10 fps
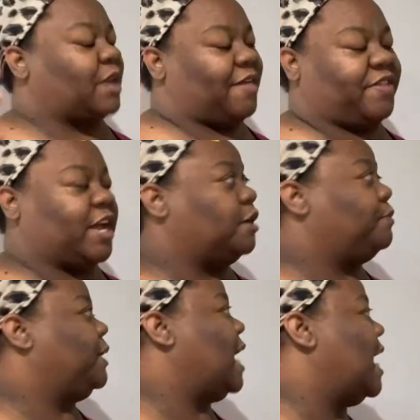I think it'll
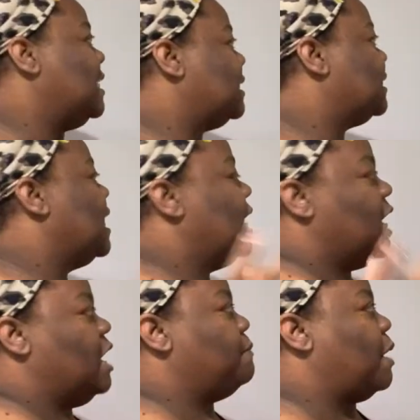be nice
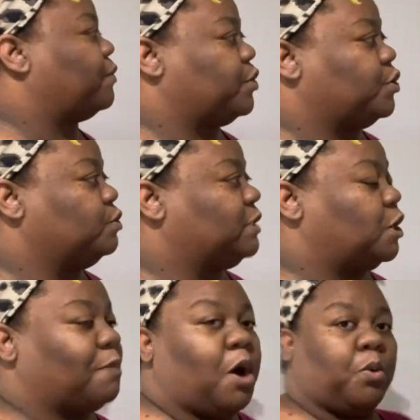in my room.
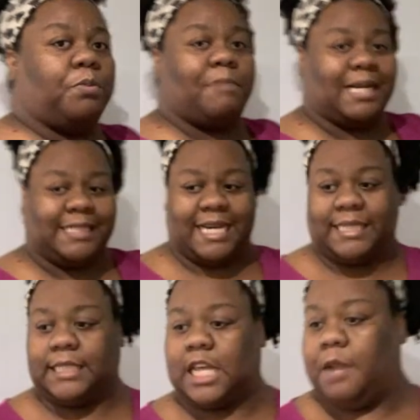So my
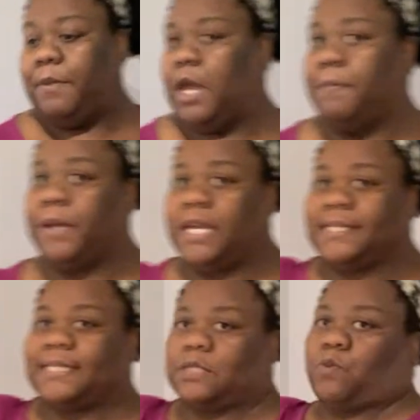desk is gonna be up
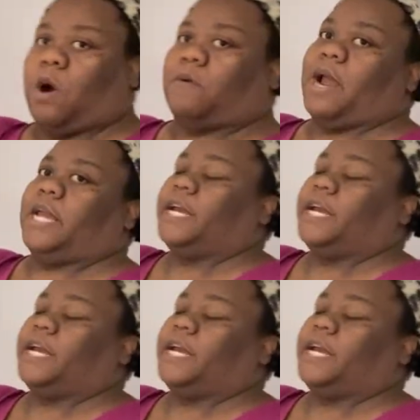against this wall right